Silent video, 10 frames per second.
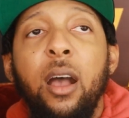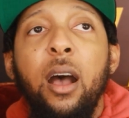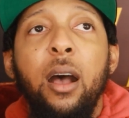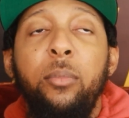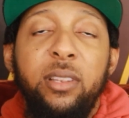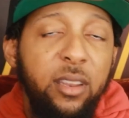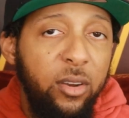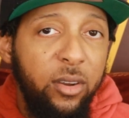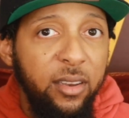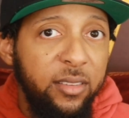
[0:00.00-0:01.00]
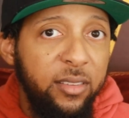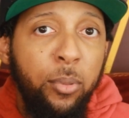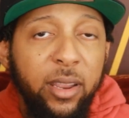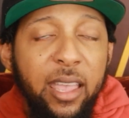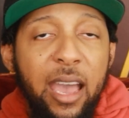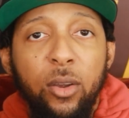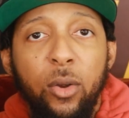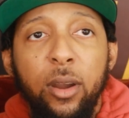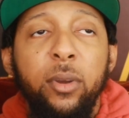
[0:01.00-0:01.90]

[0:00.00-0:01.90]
uh, but they're in a separate category.